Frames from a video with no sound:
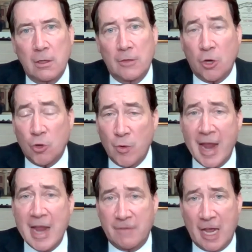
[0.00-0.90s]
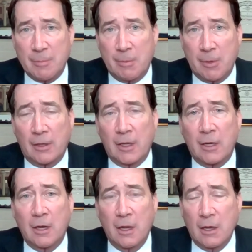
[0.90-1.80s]
and their creative
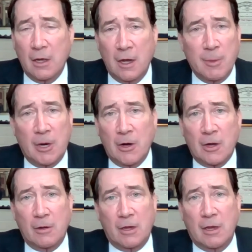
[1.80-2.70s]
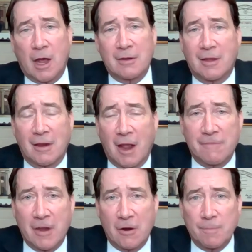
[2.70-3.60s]
capability, America cannot
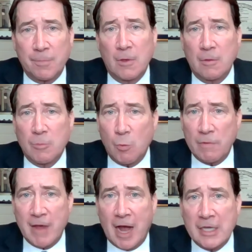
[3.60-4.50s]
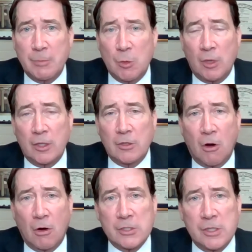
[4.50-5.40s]
fail. But we've got to be willing to
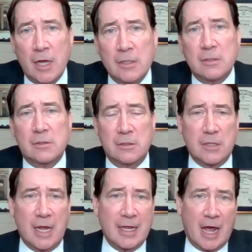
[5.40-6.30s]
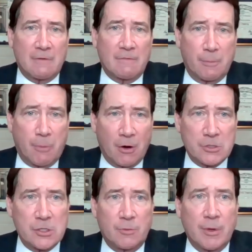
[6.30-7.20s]
harness that, to take it out of the
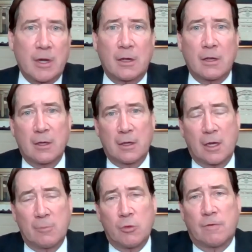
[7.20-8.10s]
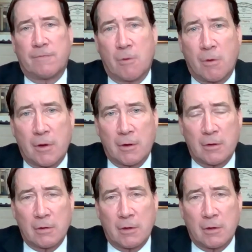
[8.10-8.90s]
partisan arena and move it forward on